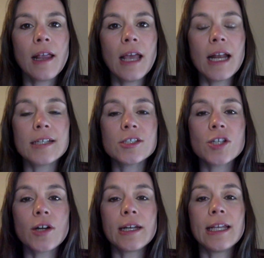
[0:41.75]
and I
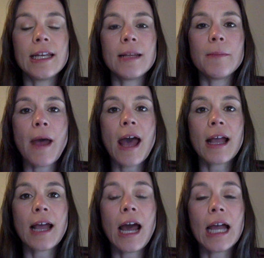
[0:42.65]
started getting back
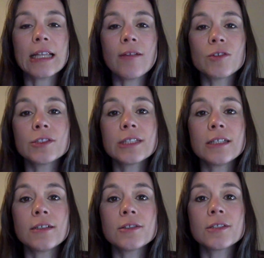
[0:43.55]
high level
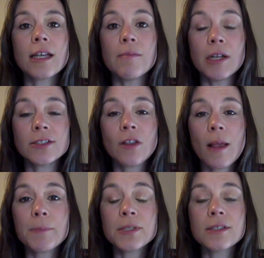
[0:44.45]
skills like muscle
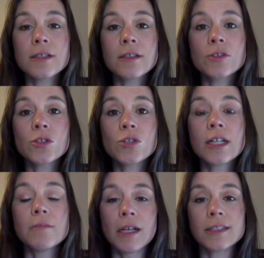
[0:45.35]
ups,
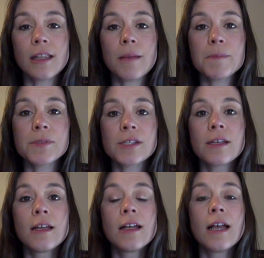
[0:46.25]
strict muscle ups,
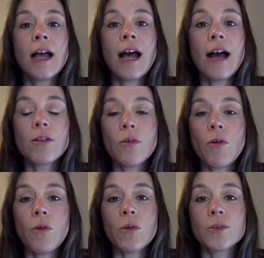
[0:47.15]
hollow
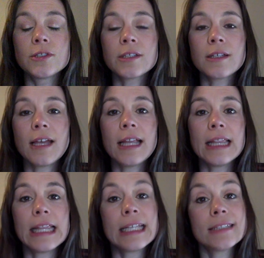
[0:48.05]
holds,
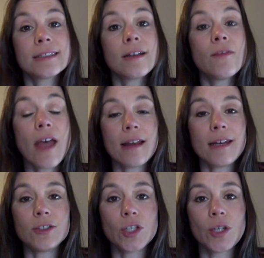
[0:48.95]
and things of that
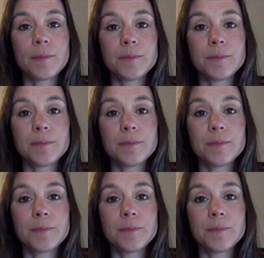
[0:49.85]
nature.